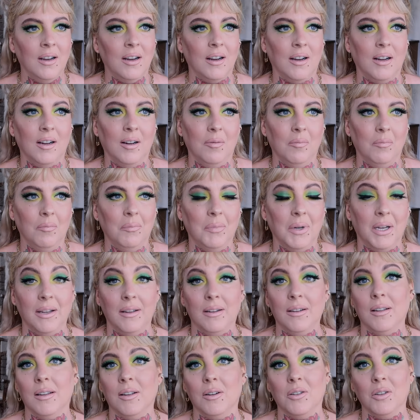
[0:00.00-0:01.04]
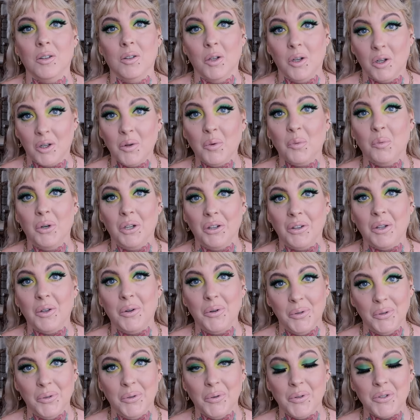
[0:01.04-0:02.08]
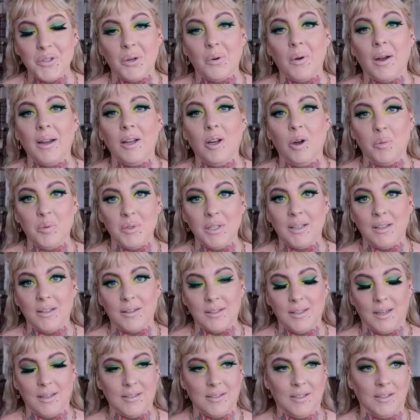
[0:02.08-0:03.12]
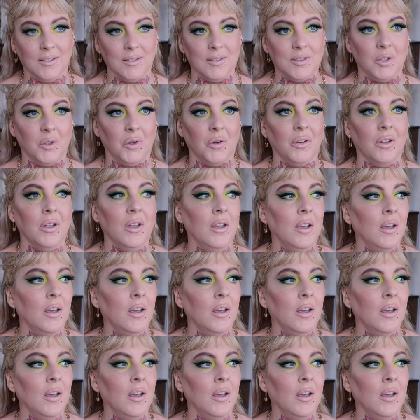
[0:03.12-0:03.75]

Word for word: Um, but it'll look really cool, so I hope to get that done soon.